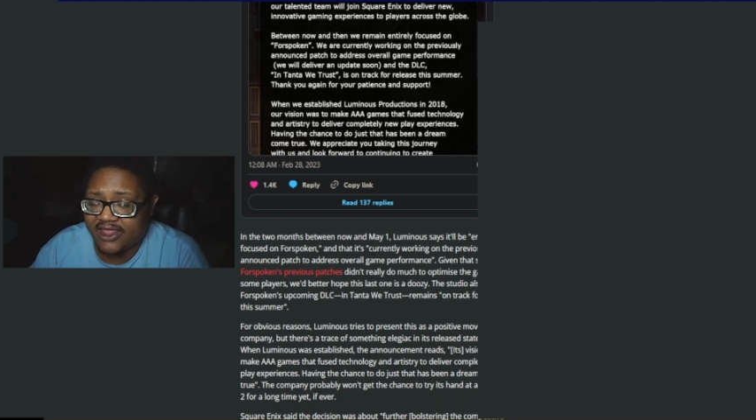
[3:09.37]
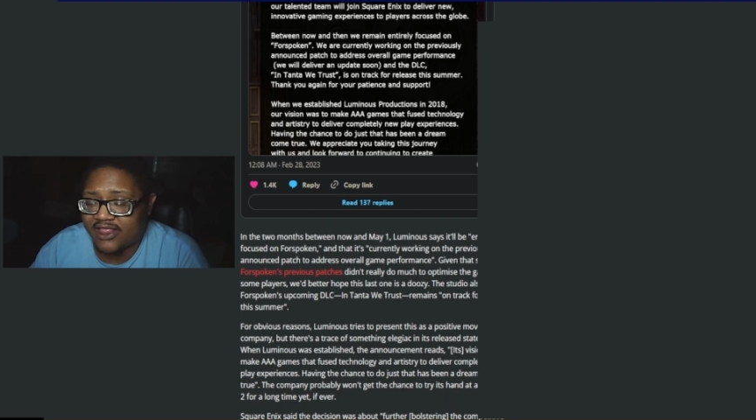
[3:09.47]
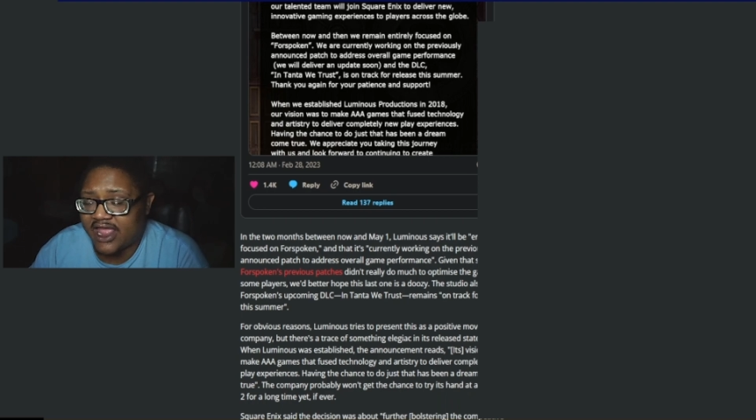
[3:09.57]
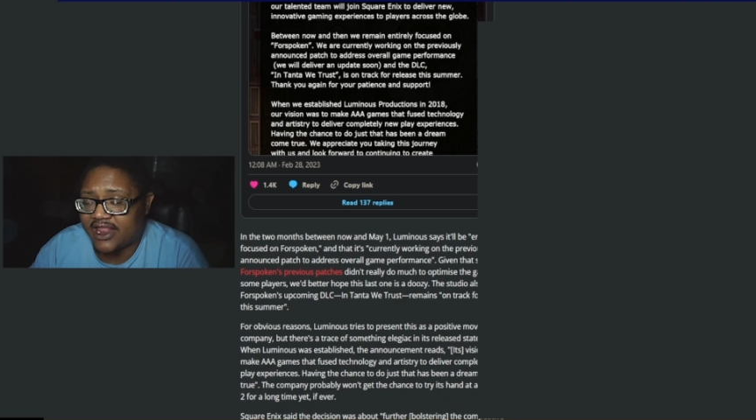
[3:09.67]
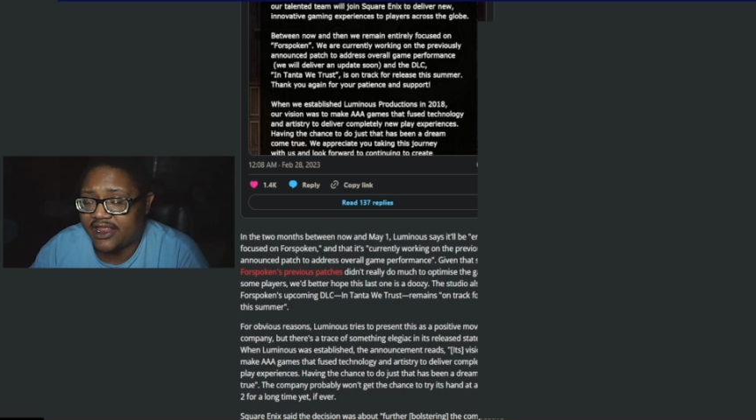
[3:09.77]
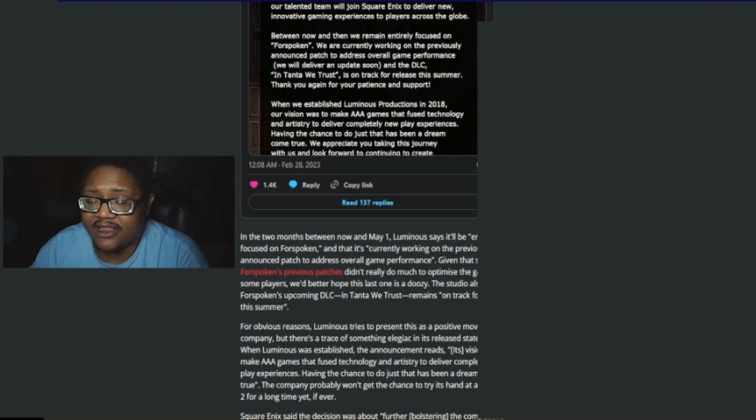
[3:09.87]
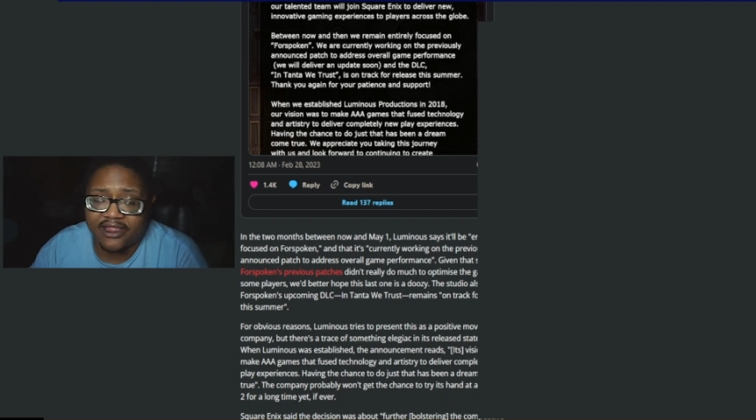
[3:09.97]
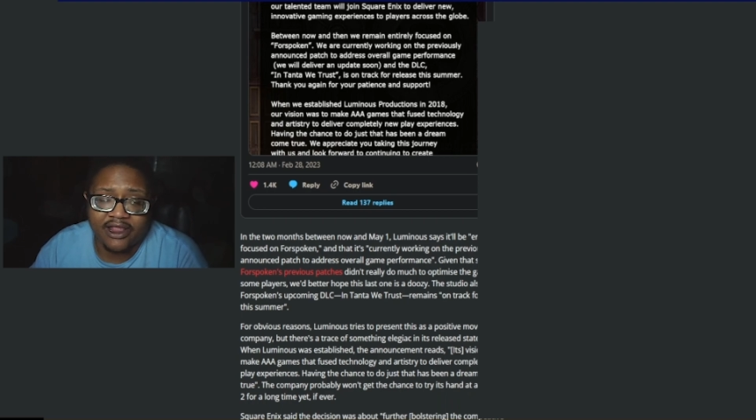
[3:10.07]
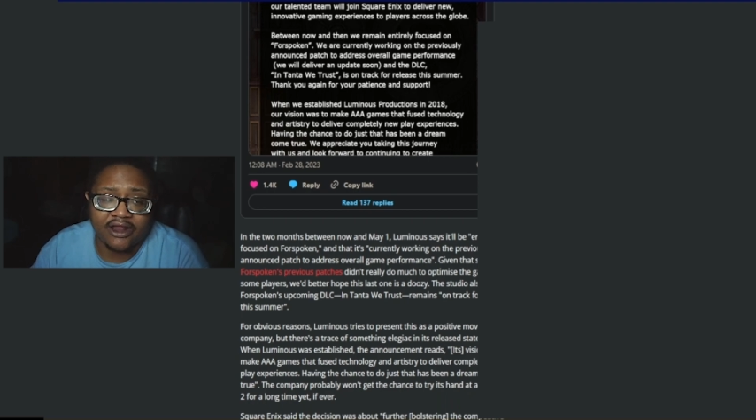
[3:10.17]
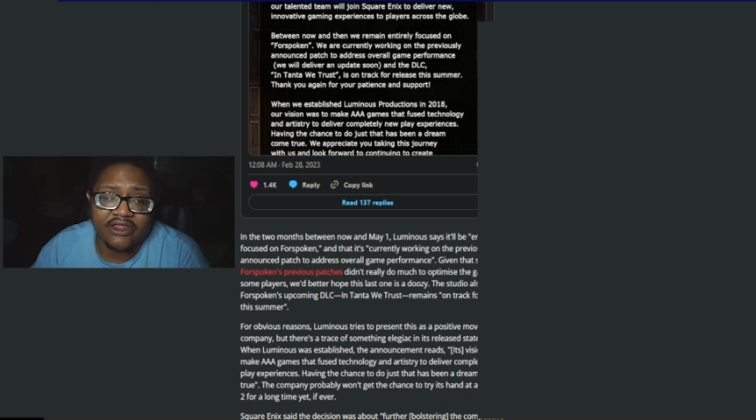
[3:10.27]
And then
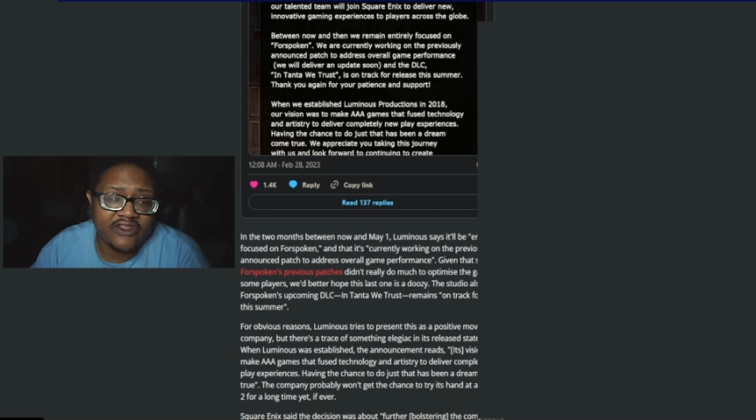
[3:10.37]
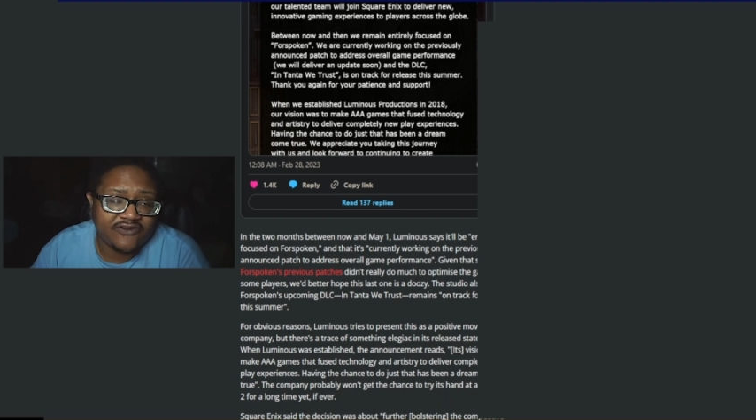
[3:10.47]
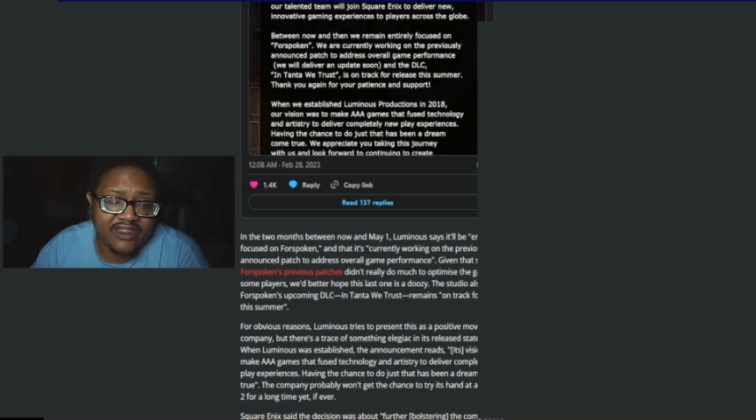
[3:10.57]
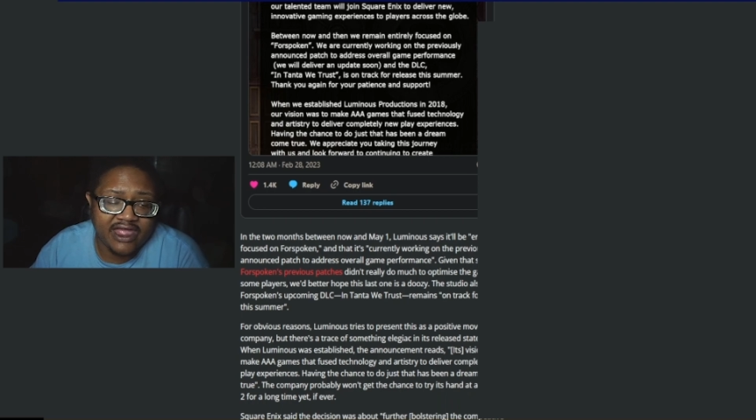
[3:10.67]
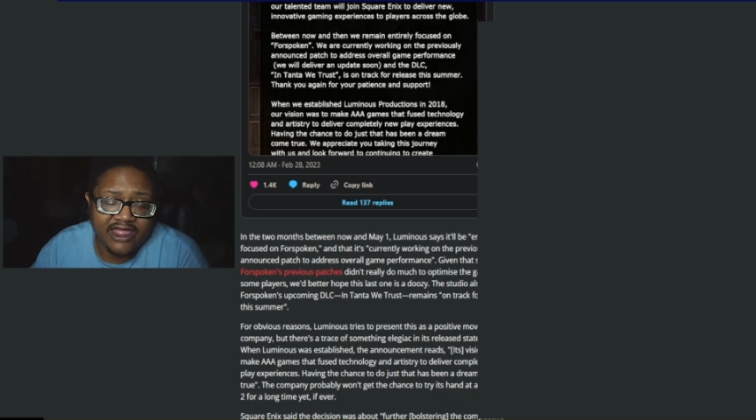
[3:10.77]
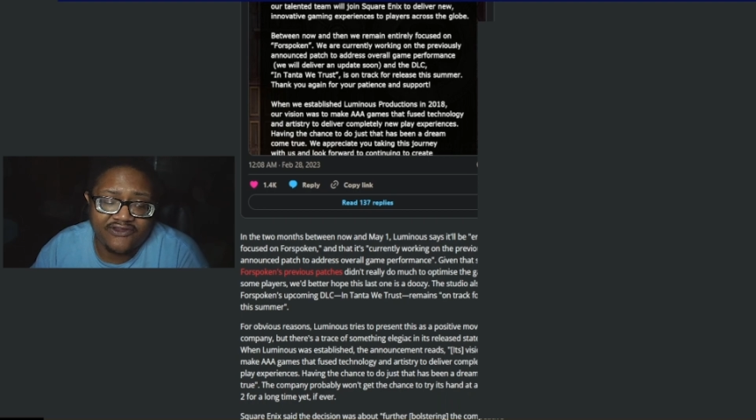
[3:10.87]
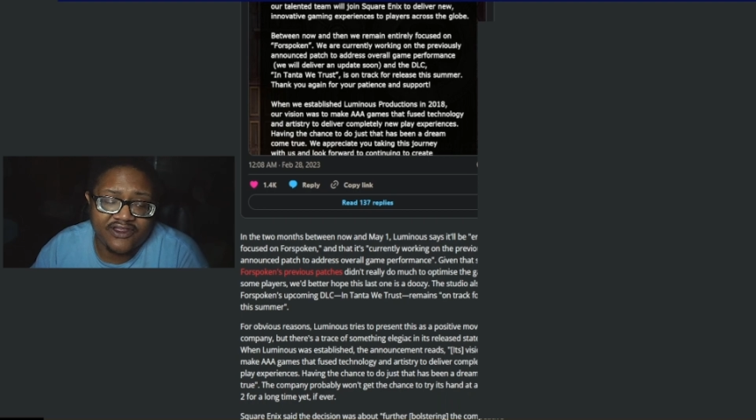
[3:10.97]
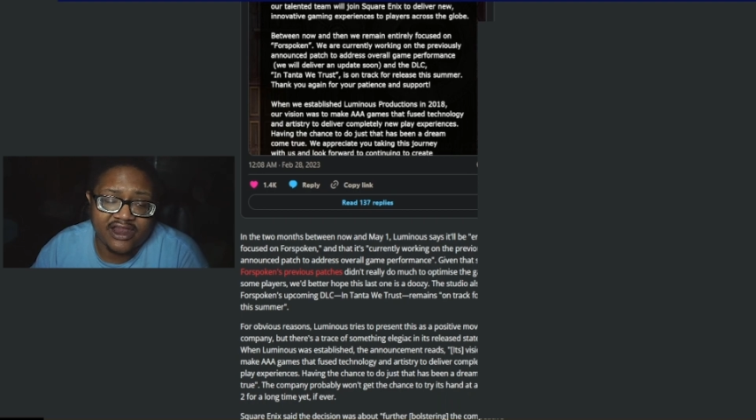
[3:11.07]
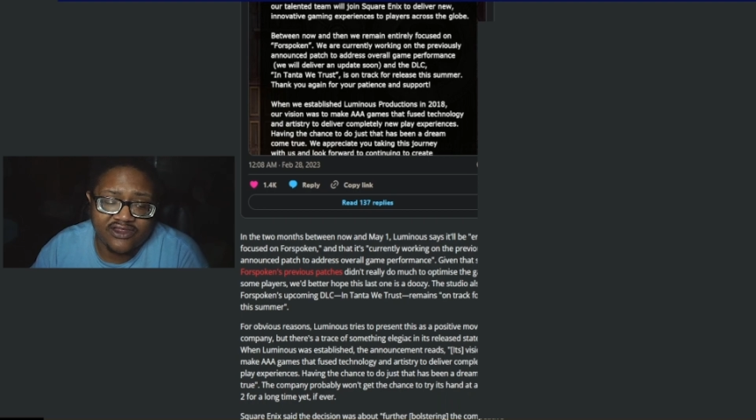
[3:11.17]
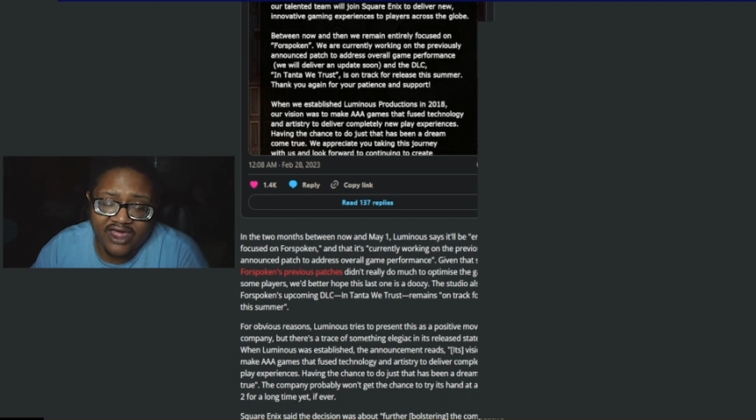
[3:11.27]
it's
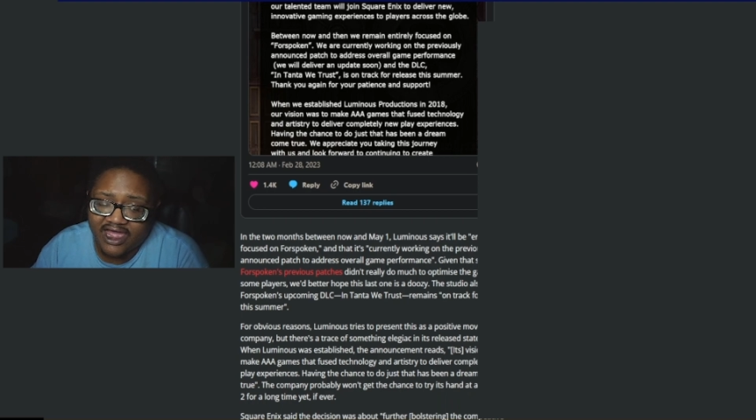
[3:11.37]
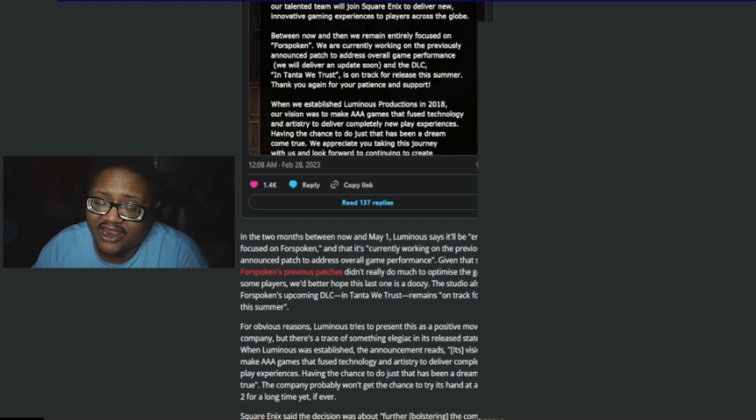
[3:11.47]
the end of that.